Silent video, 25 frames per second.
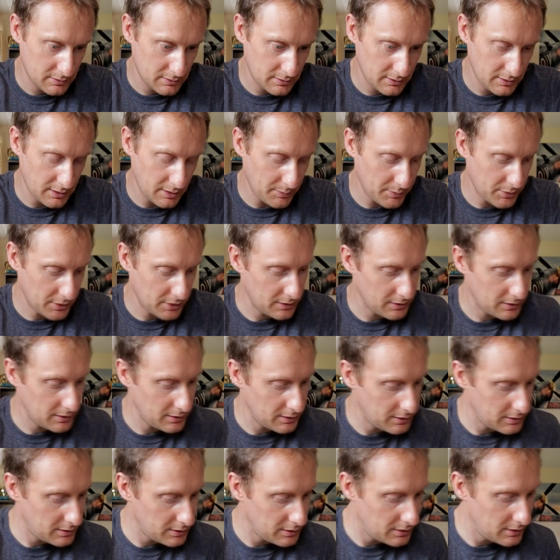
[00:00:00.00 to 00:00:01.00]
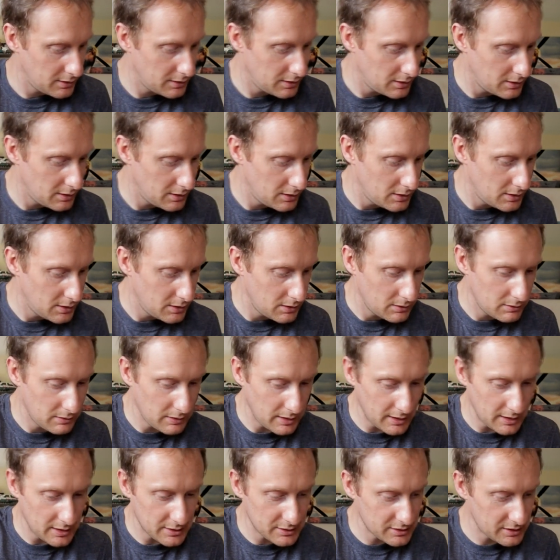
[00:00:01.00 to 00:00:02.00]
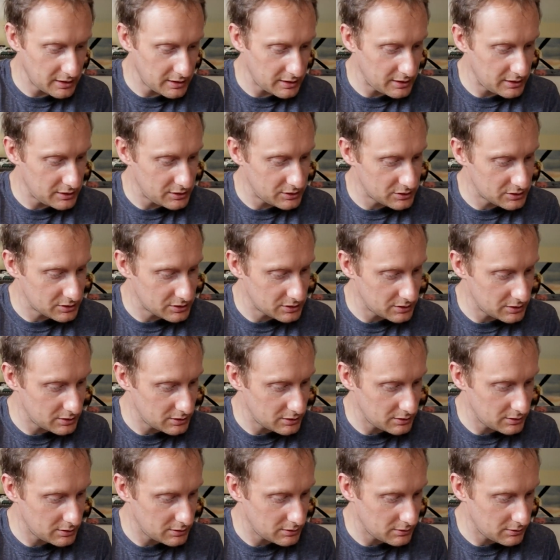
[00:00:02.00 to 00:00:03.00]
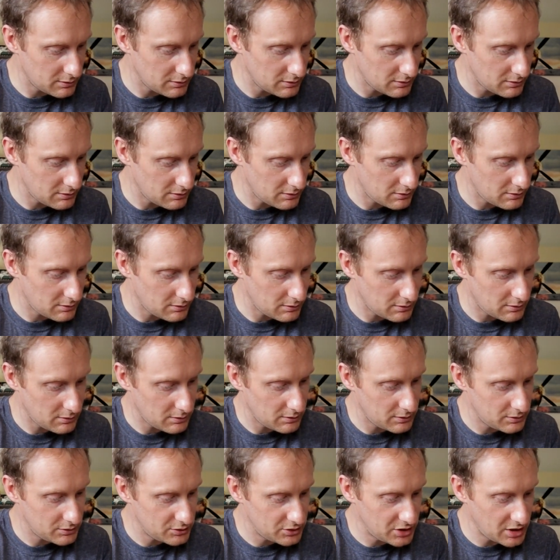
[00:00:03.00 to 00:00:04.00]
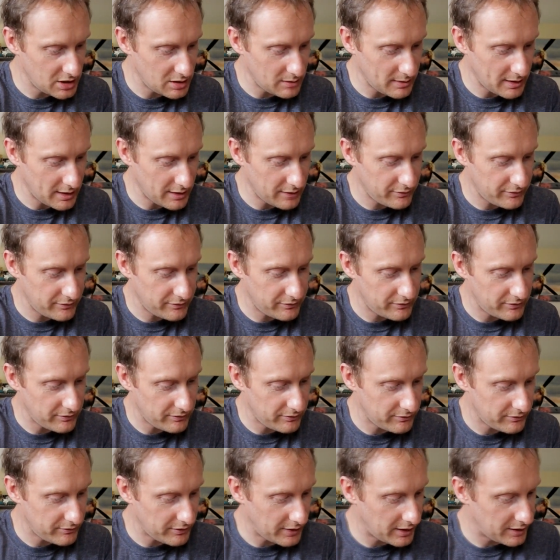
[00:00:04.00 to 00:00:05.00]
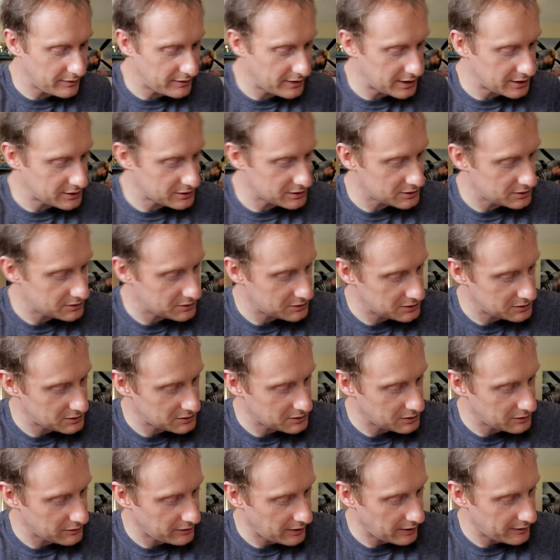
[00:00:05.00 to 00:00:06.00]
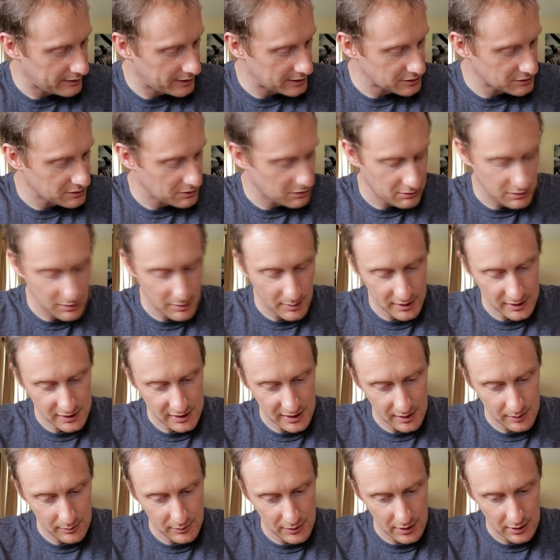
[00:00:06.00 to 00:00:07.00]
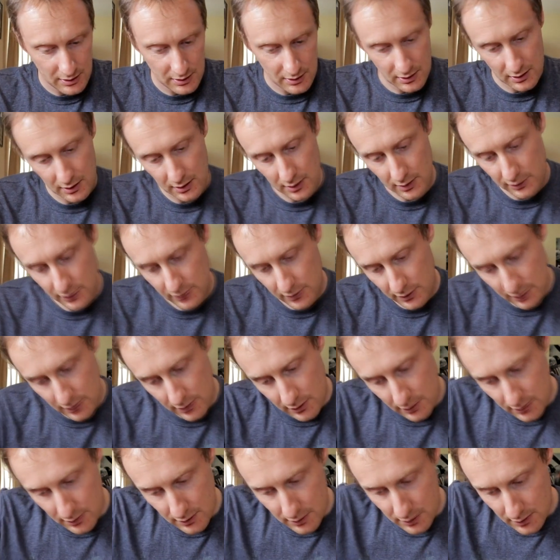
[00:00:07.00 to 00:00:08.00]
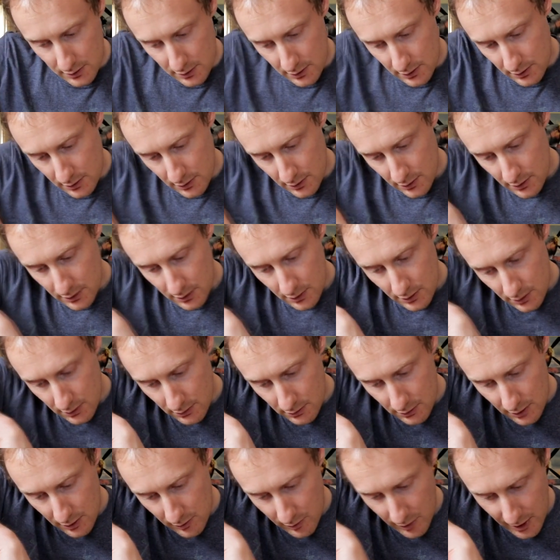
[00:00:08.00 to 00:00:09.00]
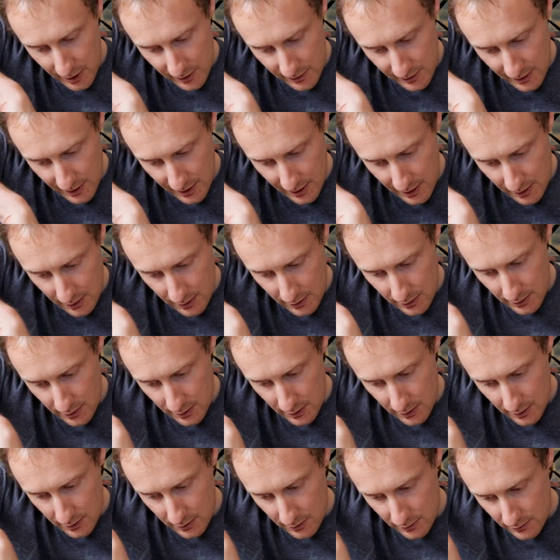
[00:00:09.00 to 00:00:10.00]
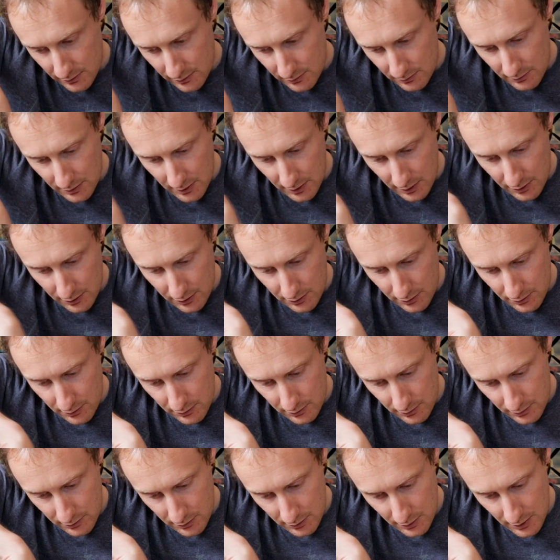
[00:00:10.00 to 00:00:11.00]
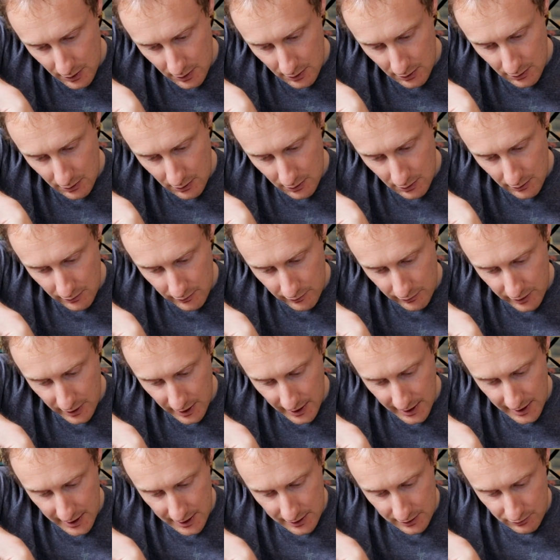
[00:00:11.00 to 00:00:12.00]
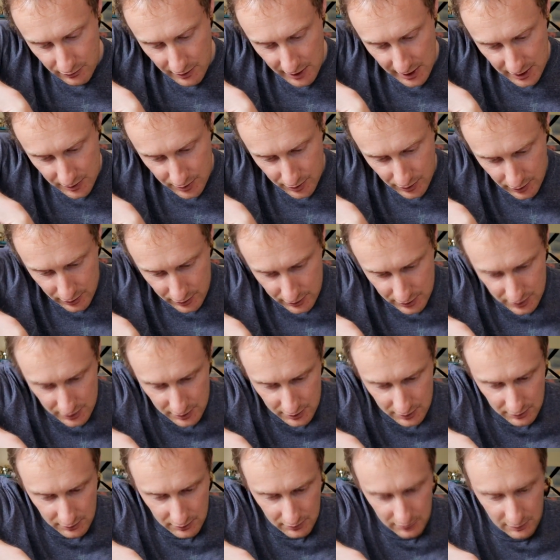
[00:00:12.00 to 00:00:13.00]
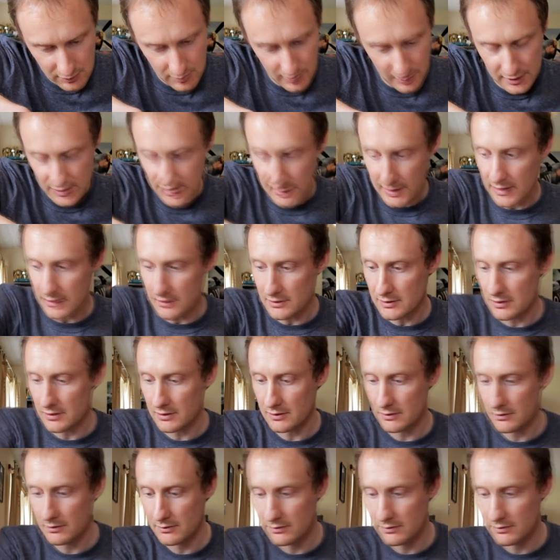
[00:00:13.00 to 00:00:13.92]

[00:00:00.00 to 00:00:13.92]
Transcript: Yep. Right, let's get these GMA 5/8 0058 3x10 mils. 3x10. What are you? Flathead wrench bolts. 3x10s.